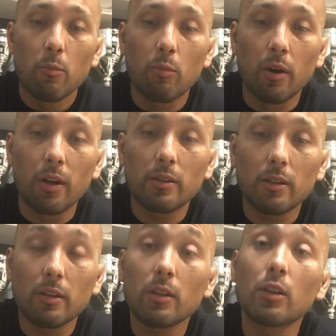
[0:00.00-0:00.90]
but
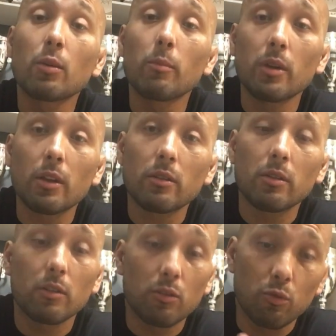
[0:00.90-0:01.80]

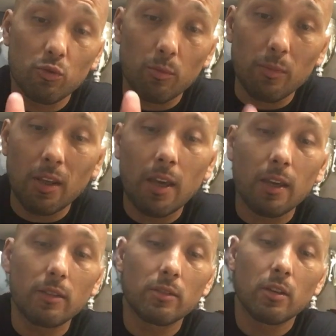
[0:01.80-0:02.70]
commit to some
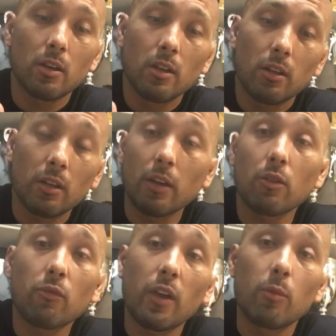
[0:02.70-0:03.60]
days. Let
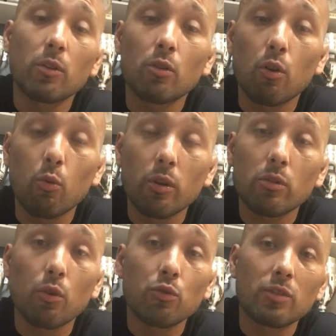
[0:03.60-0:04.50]
your family know
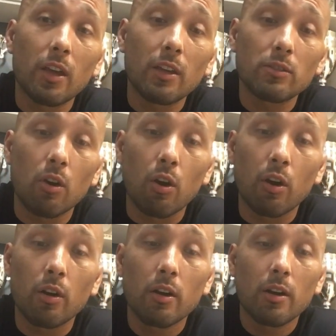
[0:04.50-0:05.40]
what those days
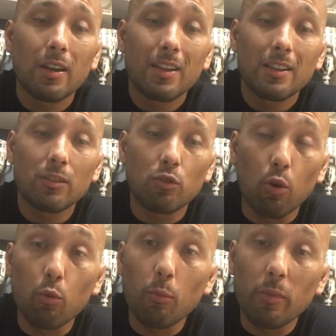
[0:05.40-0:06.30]
are.
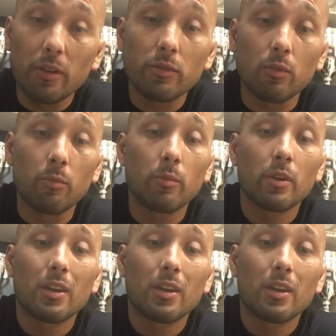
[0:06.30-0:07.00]
Don't miss them.